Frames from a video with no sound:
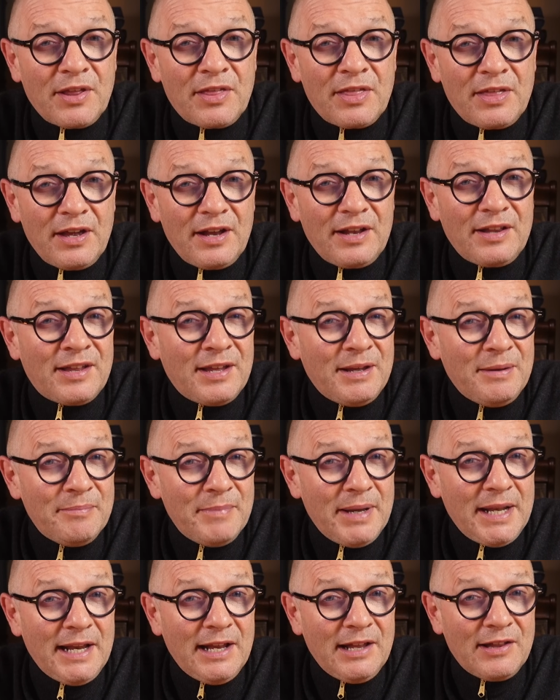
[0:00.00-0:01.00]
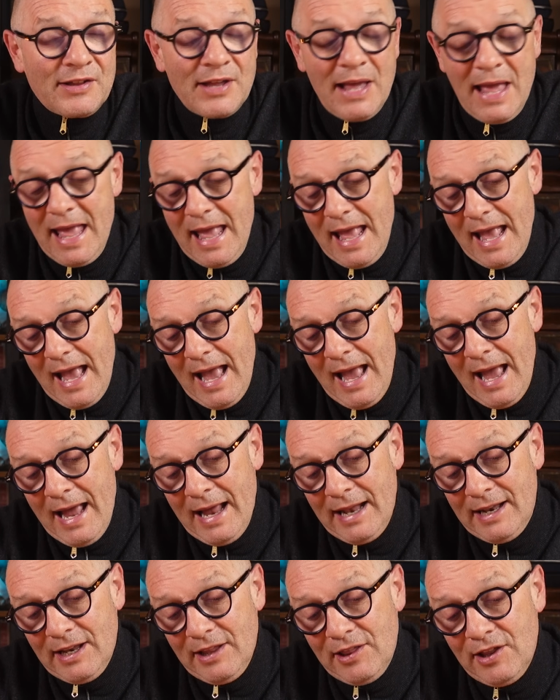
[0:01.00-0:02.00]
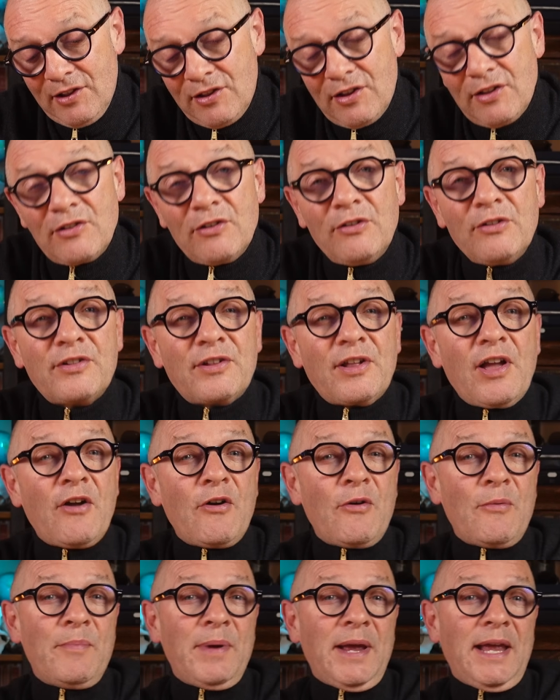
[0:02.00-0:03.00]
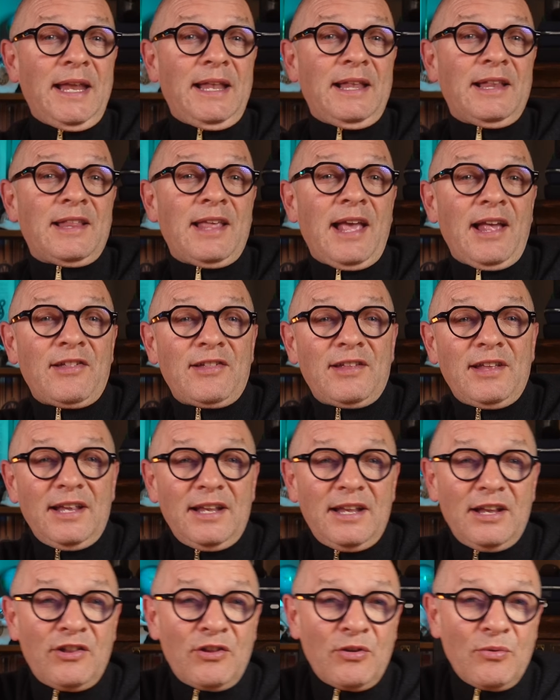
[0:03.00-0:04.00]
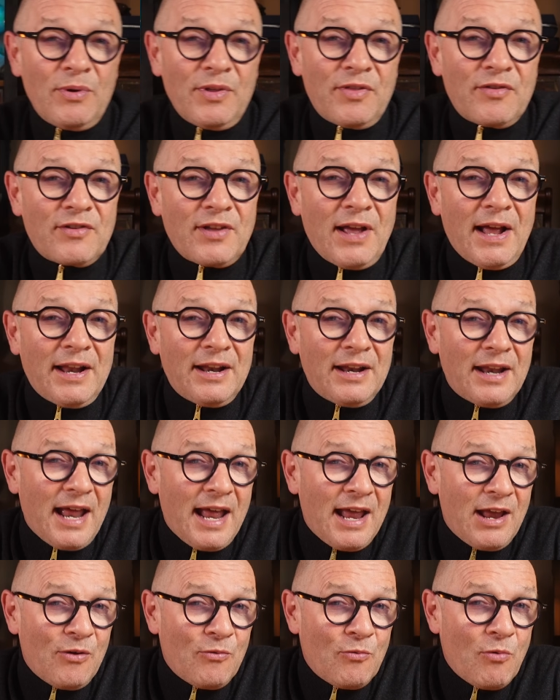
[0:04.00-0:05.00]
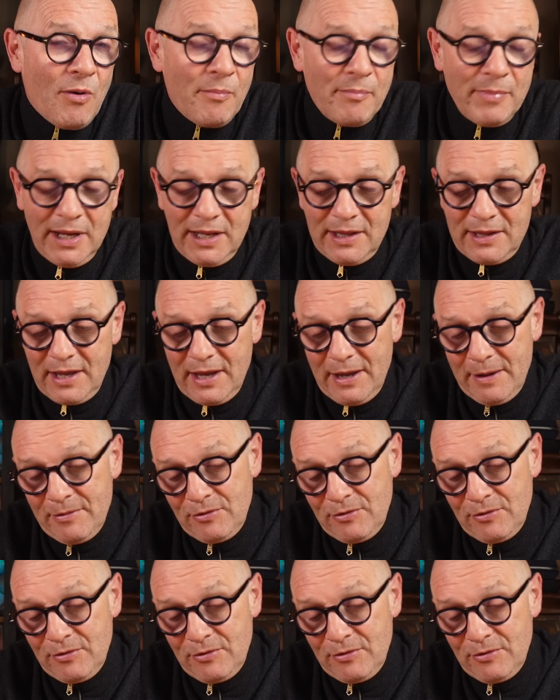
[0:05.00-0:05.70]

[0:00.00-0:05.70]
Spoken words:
30 minutes. And this has also been tested to withstand a 1 meter